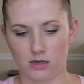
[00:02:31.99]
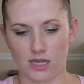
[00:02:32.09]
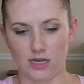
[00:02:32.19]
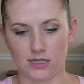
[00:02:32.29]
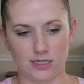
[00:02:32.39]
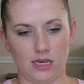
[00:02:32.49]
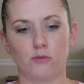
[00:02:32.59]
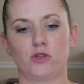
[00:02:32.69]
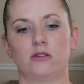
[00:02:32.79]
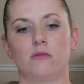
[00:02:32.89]
in an
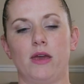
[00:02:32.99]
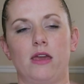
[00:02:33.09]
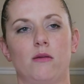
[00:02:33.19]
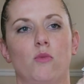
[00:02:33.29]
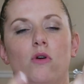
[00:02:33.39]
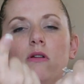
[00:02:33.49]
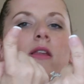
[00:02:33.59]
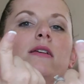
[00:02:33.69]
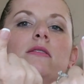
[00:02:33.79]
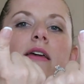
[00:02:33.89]
attempt to make it more or
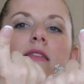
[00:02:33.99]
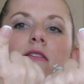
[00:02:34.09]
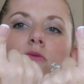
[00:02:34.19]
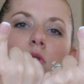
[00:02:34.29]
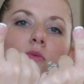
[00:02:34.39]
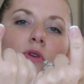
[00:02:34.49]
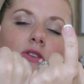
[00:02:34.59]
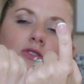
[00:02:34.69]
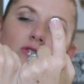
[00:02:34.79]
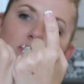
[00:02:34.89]
less like this one,
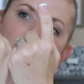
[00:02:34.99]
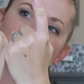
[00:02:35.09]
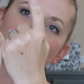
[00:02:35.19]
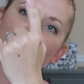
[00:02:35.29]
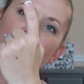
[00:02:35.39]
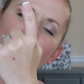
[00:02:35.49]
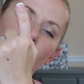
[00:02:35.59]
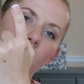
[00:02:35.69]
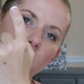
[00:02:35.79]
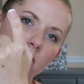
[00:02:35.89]
which kind of
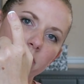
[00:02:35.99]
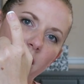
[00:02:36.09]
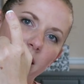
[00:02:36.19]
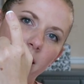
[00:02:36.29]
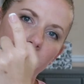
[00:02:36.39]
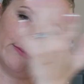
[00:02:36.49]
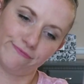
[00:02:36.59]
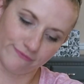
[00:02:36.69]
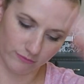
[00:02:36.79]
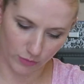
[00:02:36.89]
worked, kind of
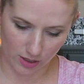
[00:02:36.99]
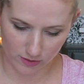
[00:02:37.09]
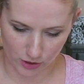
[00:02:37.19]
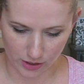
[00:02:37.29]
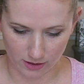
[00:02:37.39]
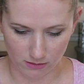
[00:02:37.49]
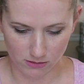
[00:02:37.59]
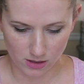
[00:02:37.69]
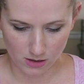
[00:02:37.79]
didn't, but there you go.